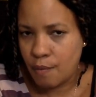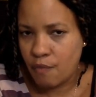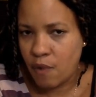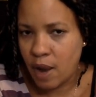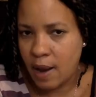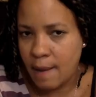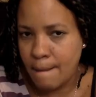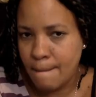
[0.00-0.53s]

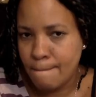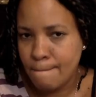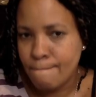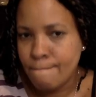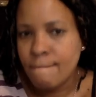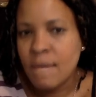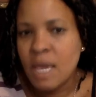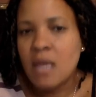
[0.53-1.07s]
right?
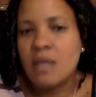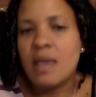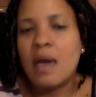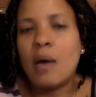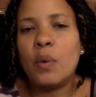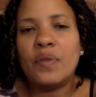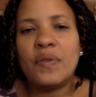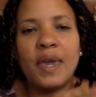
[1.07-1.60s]

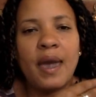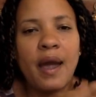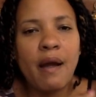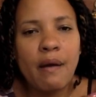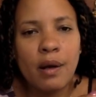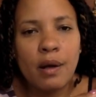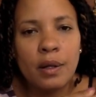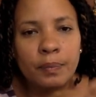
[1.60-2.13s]
Now with
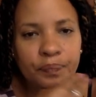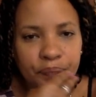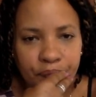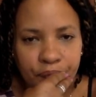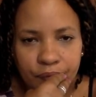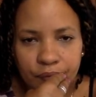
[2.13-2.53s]
Carol